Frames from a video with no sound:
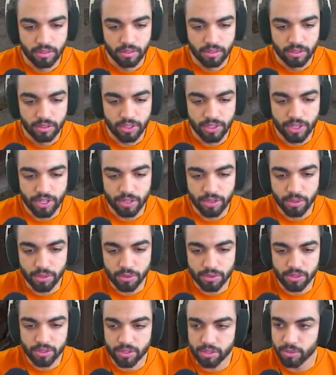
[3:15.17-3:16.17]
Did you hear
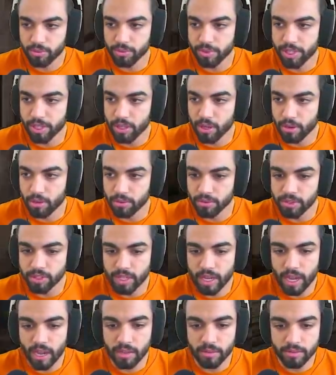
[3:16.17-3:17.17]
the reload
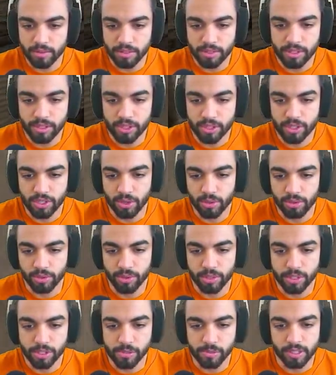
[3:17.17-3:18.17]
sounds? It's so
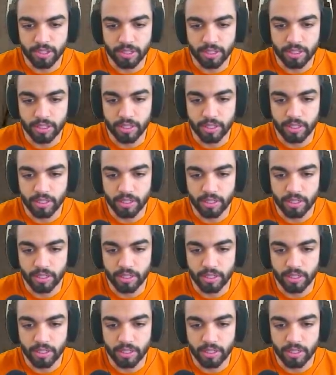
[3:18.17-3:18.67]
crisp and clear.